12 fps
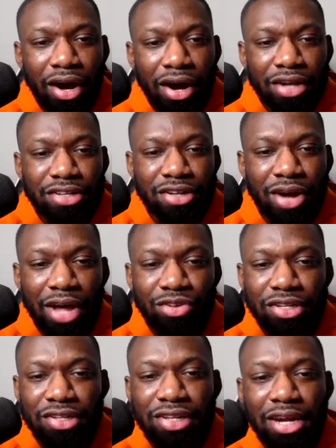All right, so I
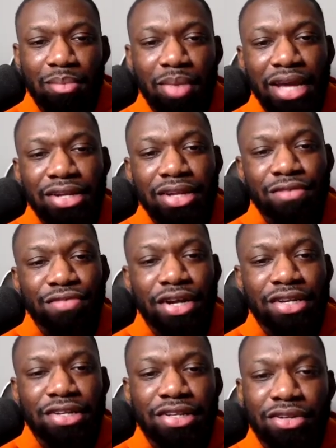was just saying the main
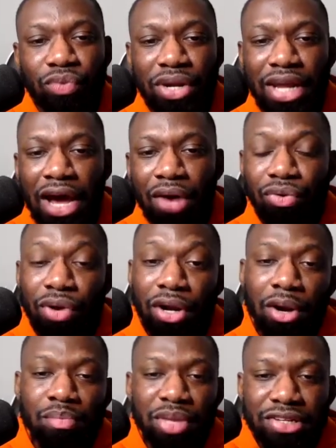difference with how we
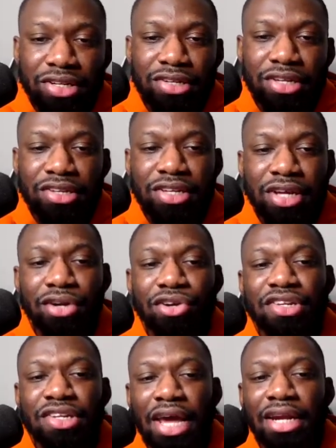run our business is
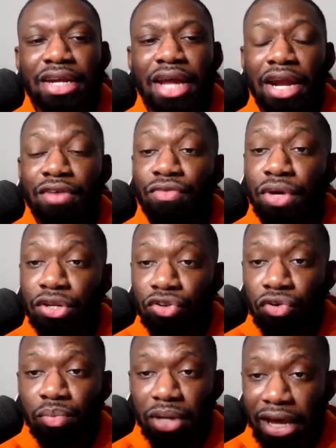understanding that if we
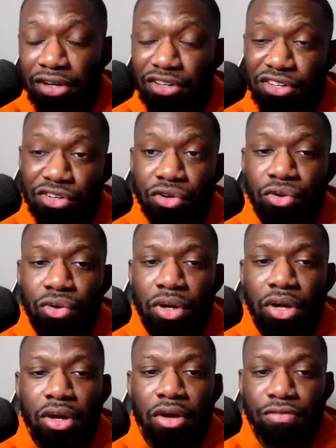do plan to sue
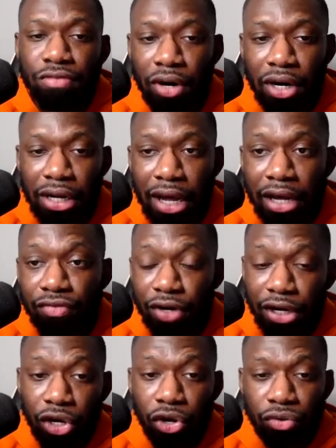for a client, if
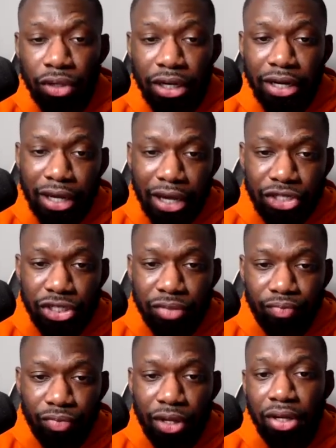we're going to go through
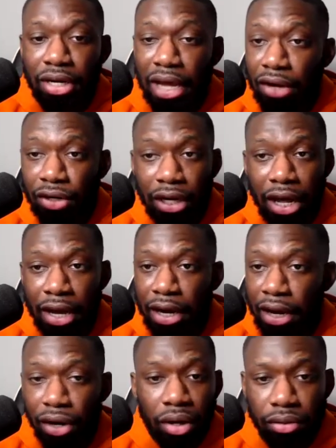litigation down the line
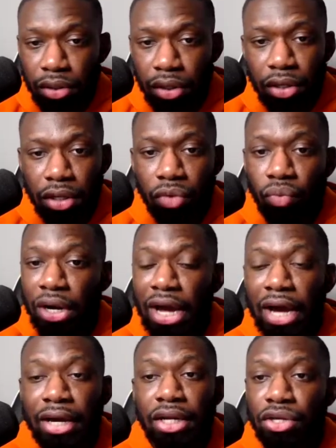at all, we're
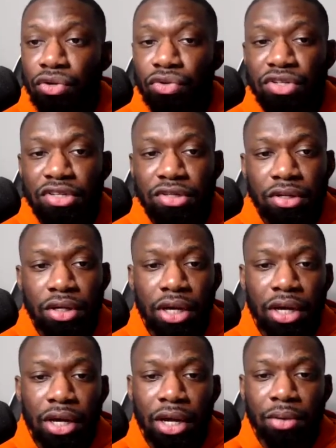not going to use.
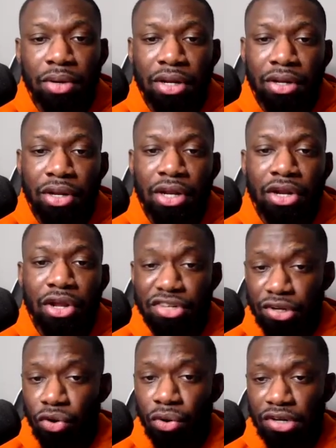
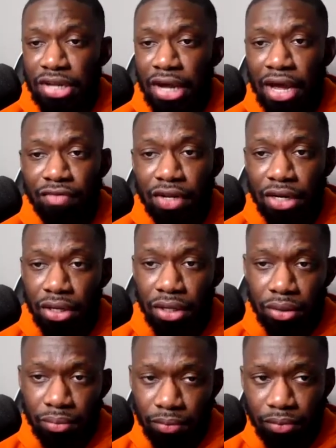There's a course I have in
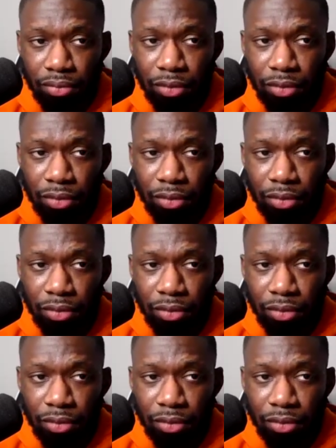the